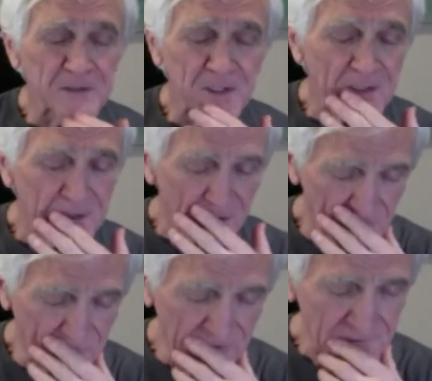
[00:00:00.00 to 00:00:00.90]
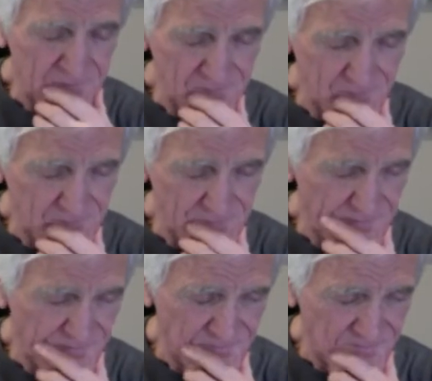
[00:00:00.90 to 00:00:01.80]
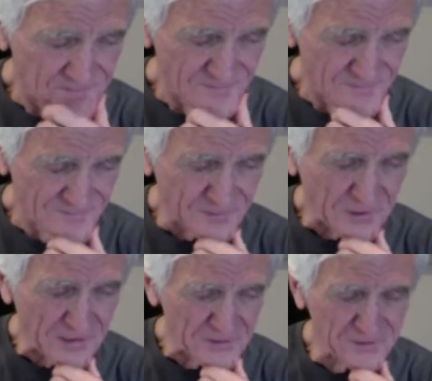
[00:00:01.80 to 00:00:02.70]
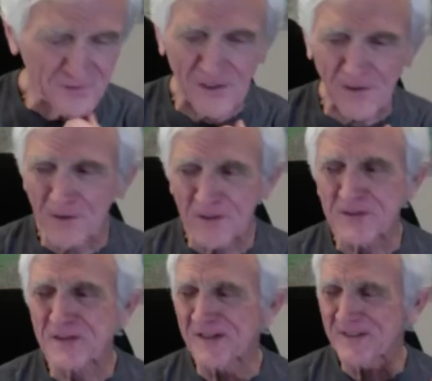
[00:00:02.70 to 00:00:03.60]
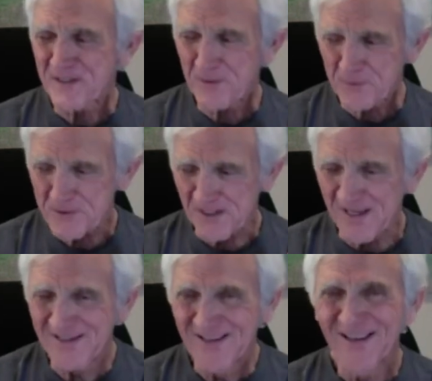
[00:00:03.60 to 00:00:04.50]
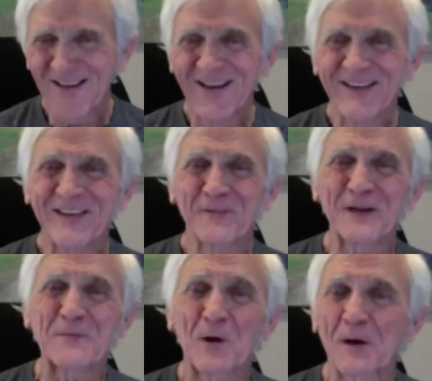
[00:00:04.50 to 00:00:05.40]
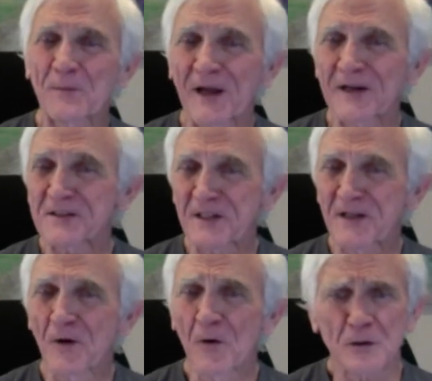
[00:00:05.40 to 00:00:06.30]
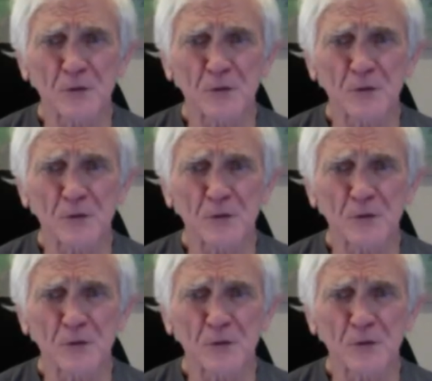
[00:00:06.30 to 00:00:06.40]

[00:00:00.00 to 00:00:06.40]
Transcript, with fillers: I, you know, my occasional arrogance, I guess I would say, that when he brought it back and said, oh, it's